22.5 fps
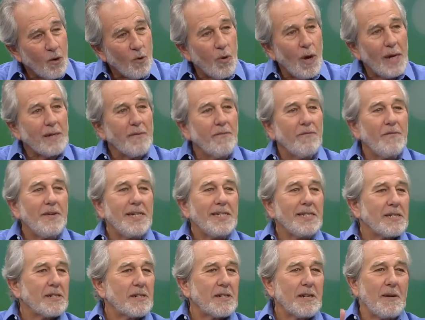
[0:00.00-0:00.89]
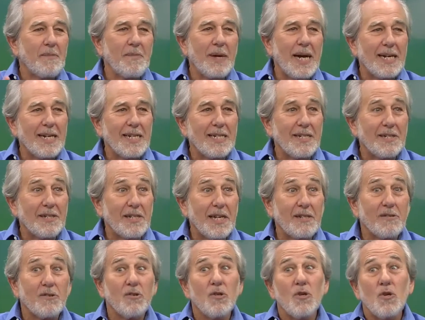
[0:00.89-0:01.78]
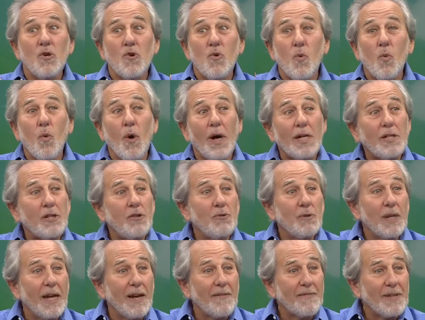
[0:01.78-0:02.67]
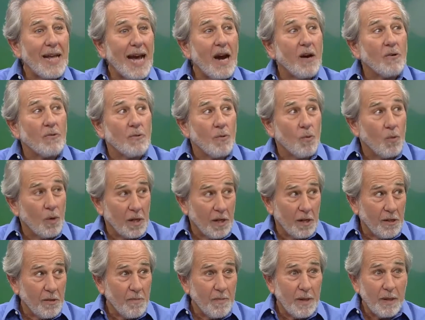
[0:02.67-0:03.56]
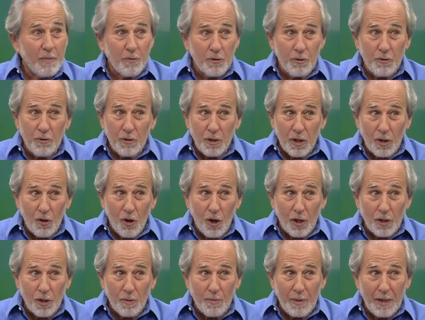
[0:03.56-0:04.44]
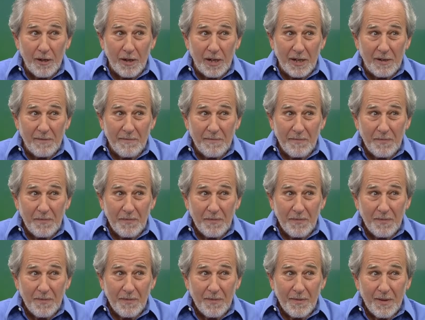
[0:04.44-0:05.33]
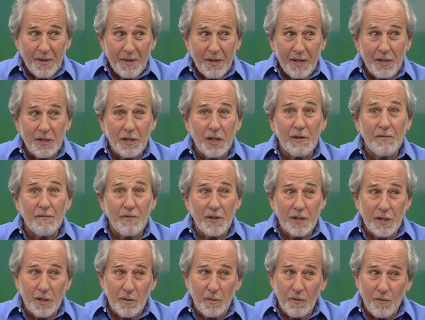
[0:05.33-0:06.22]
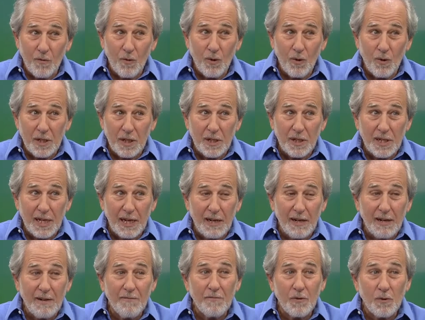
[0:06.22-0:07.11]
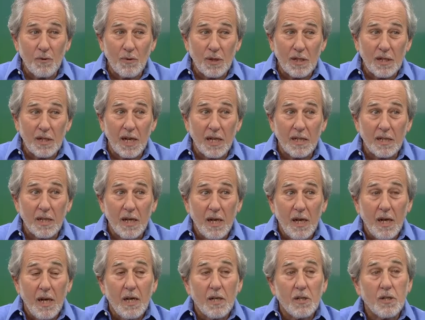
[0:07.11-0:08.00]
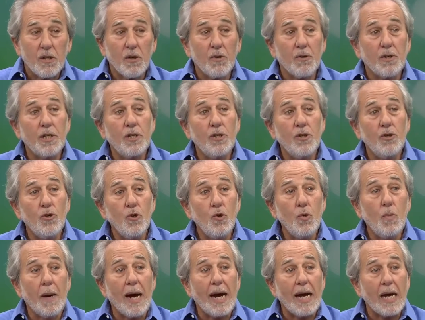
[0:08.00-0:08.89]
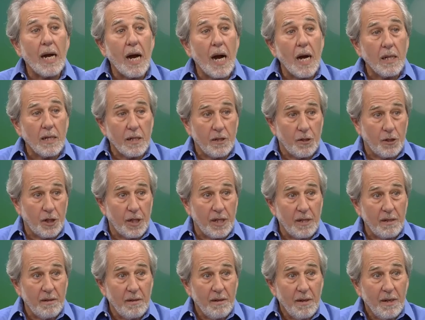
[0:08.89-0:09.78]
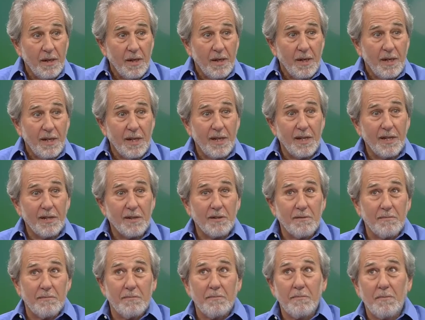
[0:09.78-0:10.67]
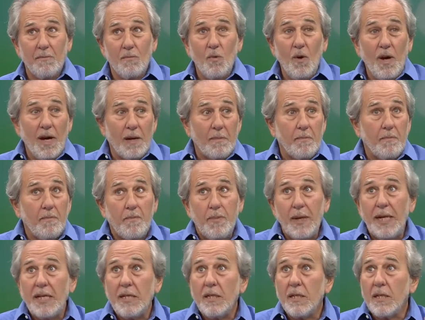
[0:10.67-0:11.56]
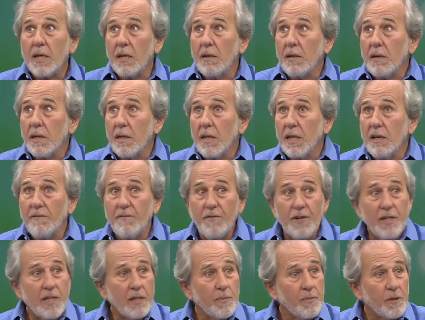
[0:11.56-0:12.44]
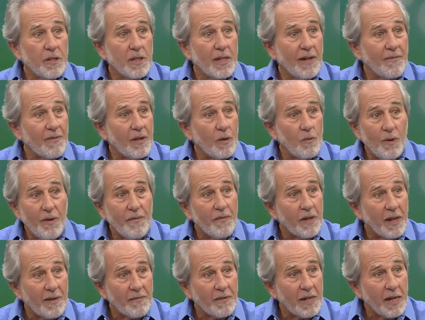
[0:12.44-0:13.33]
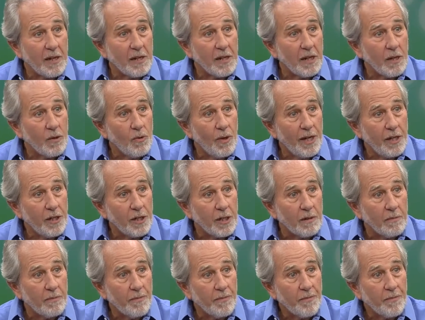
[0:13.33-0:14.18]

Quantum physics comes back in and says, what you left out, what other people used to call spirit, is the invisible forces that influence us. So the new biology is what? Based on the invisible stuff that we've left out of the equation.